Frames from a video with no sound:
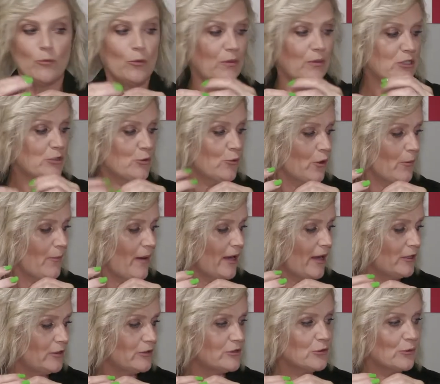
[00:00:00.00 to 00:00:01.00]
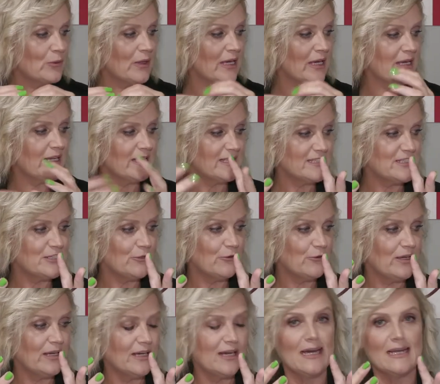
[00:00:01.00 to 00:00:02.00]
when we talk about doing an
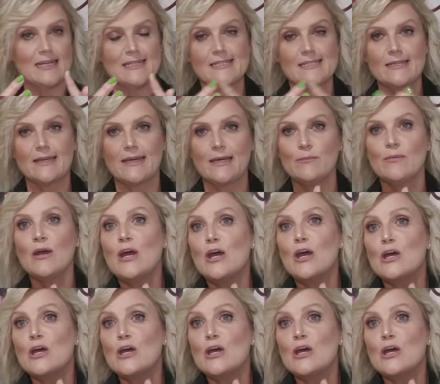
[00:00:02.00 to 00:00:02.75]
exterior colour scheme.